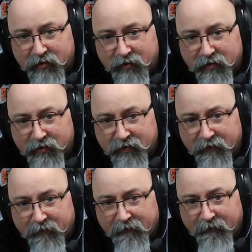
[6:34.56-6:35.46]

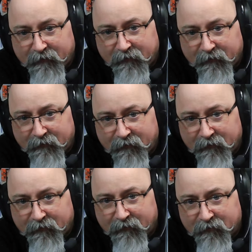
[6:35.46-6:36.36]

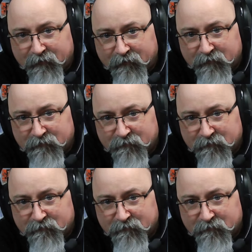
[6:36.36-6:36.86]
(no one is talking)